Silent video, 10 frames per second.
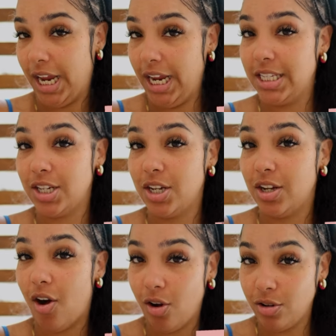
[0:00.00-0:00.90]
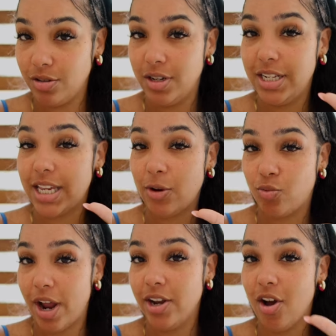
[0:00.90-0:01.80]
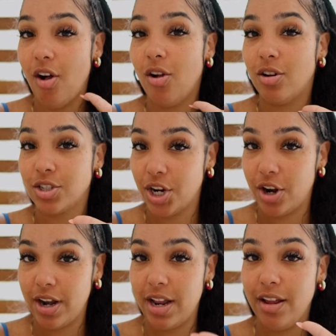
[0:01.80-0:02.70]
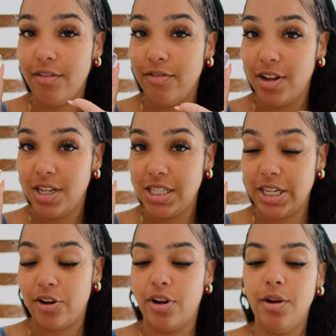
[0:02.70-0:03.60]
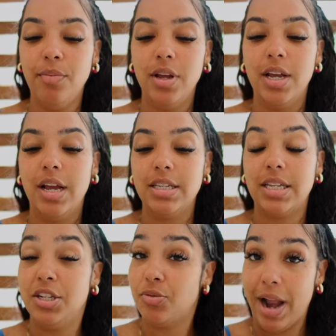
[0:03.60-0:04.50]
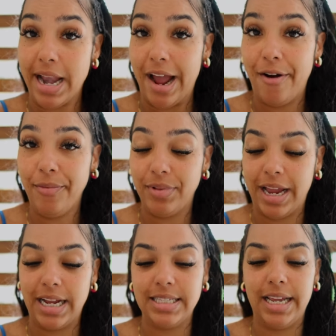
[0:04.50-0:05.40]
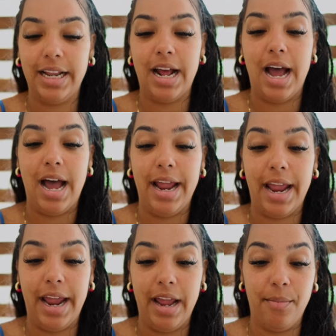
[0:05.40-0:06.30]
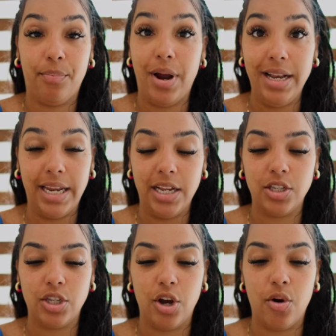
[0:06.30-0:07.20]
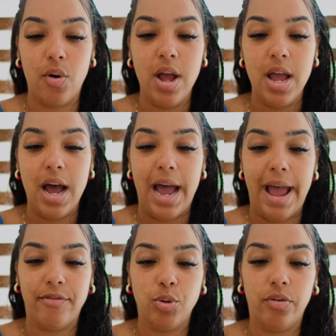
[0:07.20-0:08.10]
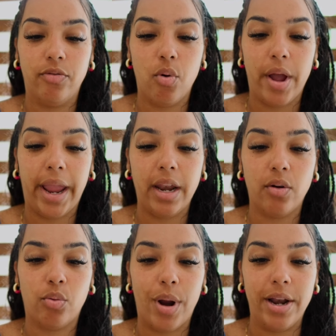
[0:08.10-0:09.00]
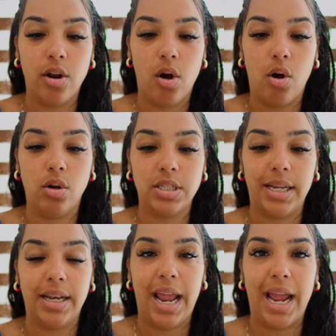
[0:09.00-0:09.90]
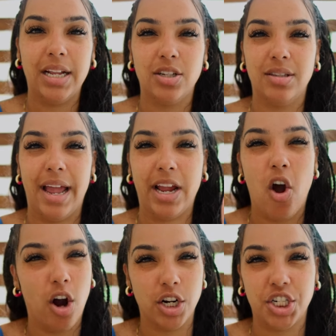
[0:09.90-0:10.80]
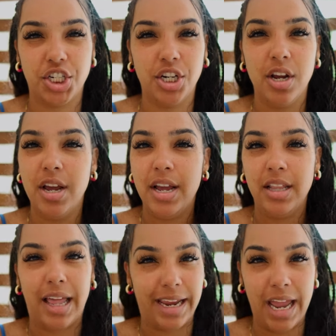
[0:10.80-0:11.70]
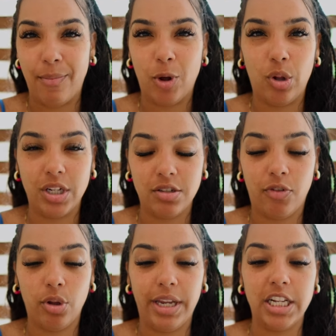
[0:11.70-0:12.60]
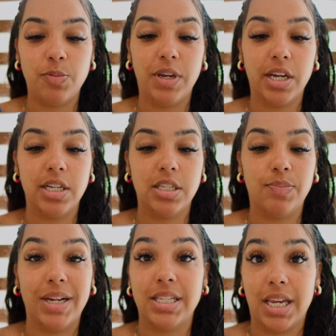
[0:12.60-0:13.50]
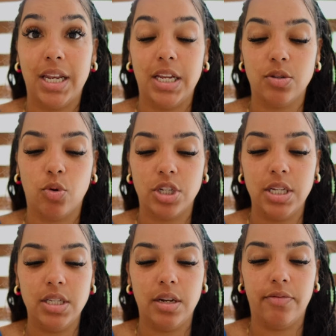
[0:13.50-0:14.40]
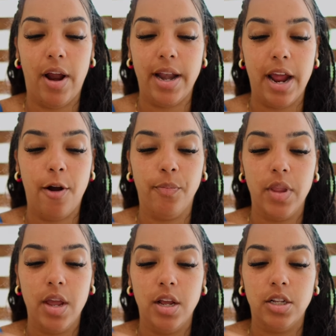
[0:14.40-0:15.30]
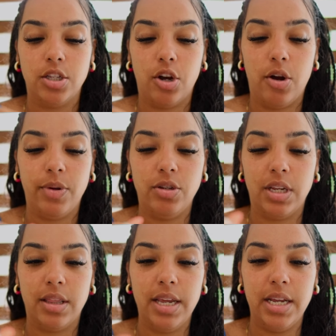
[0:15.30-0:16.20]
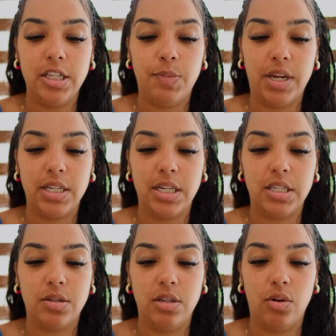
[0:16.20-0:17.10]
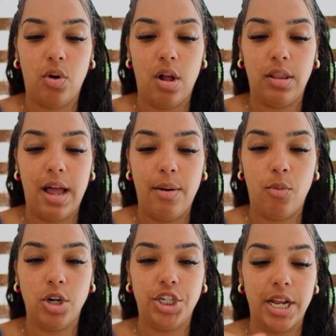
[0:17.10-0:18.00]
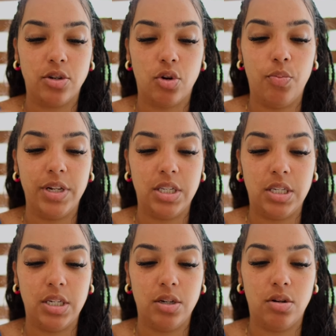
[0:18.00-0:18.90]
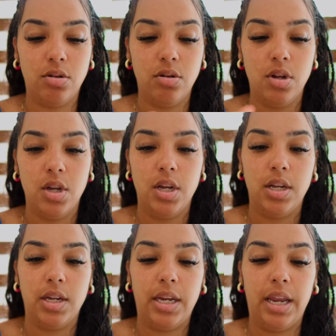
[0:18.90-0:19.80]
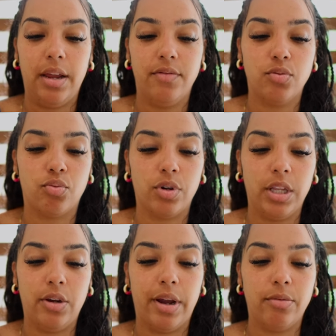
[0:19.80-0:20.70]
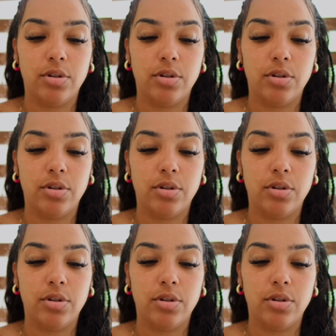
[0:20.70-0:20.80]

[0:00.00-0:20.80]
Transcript: it's a it's a retinol alternative serum. Since right now, like I said, I am pregnant, so I have to avoid retinols and like harsh like chemical exfoliants because my skin is more sensitive right now. So I'm using this because it's a lot more gentle but still gives really great